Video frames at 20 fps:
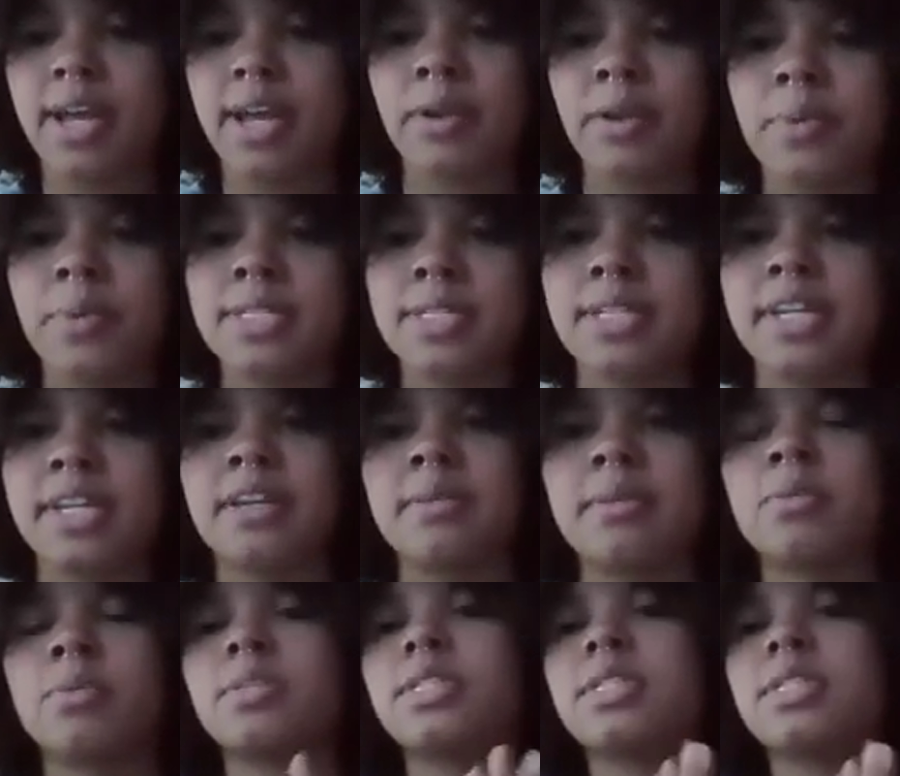I wasn't
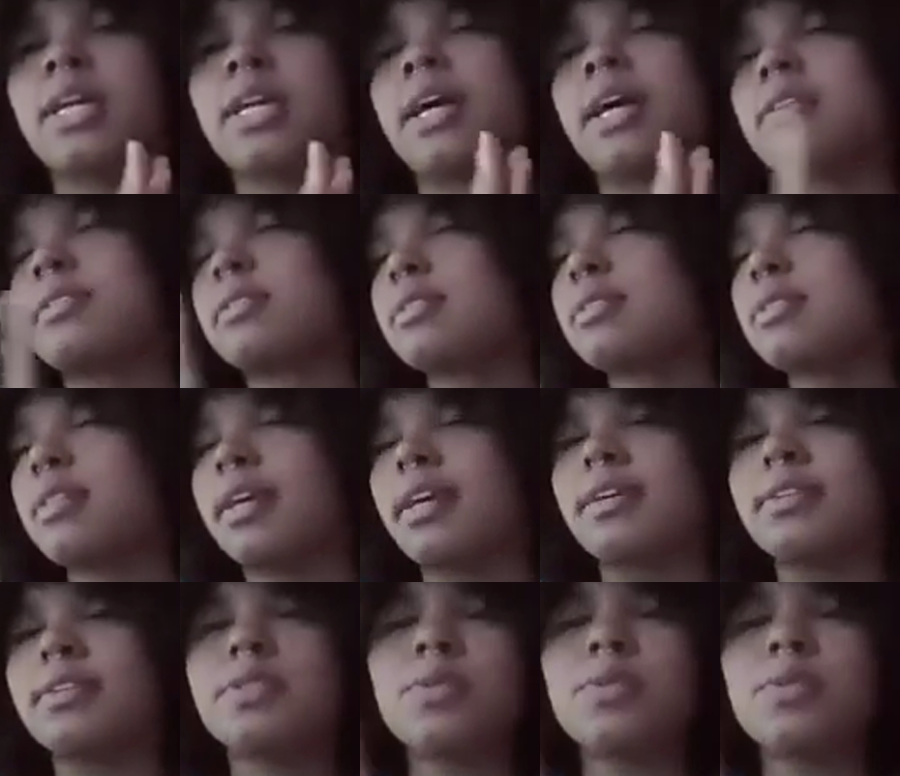able to get like